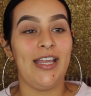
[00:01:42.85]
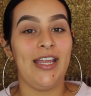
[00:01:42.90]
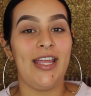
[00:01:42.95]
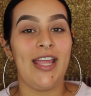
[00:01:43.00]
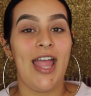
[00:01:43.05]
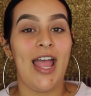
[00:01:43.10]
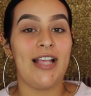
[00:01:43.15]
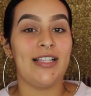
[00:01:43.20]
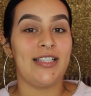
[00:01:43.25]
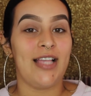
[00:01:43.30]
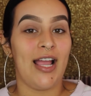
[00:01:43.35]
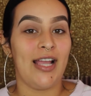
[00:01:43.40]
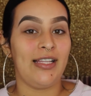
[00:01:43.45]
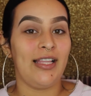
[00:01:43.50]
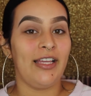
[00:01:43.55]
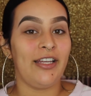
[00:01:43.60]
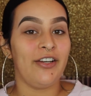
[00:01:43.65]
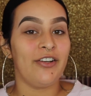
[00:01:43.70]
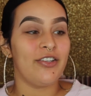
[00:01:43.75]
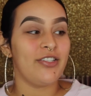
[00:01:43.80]
He has
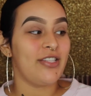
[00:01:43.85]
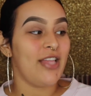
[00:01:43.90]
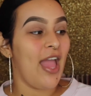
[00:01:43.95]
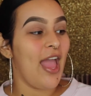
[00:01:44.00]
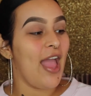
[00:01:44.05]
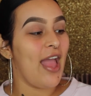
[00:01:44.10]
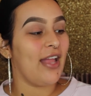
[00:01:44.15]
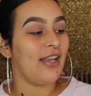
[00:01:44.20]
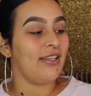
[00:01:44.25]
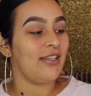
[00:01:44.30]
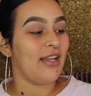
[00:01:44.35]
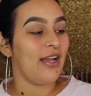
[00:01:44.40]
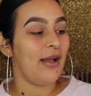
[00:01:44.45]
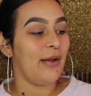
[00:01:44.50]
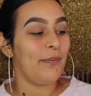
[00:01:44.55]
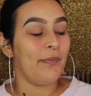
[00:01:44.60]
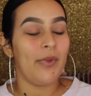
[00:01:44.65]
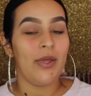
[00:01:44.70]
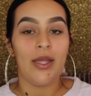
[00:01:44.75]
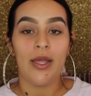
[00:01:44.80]
highlighters
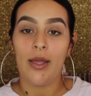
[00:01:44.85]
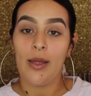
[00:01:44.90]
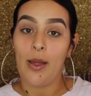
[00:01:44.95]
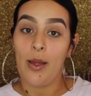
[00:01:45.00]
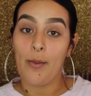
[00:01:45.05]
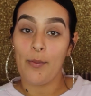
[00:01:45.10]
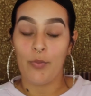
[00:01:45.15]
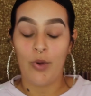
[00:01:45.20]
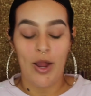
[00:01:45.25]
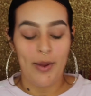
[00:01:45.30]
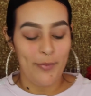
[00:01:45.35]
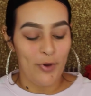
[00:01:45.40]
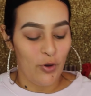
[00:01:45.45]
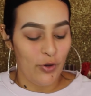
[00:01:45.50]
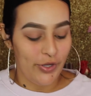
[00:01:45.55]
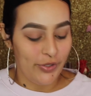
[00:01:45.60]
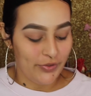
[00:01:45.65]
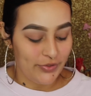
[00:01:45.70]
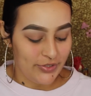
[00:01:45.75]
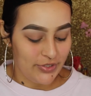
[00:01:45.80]
and primer
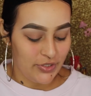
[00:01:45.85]
oils.